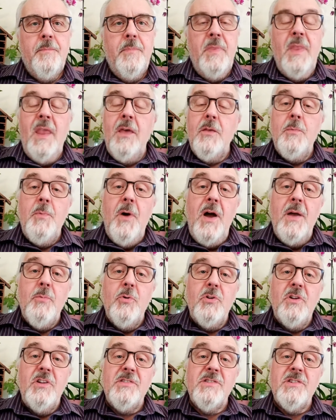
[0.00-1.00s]
Now, the Bible
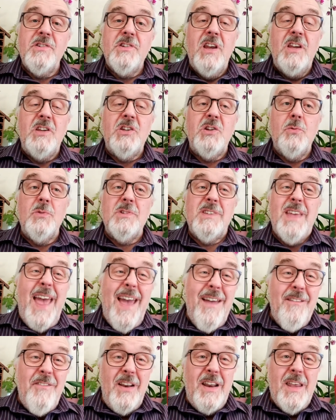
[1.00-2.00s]
doesn't say she was
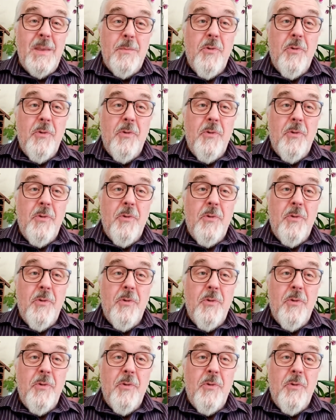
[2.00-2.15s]
heavily